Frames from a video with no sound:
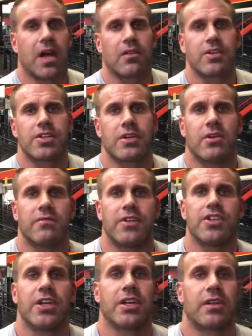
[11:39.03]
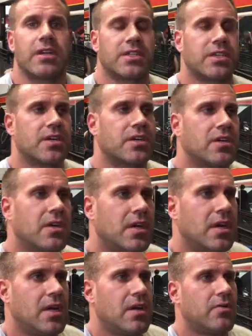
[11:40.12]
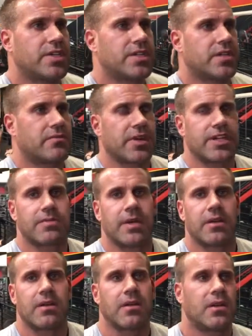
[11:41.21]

Cutler show in Virginia this year. Wow. Which is in Richmond.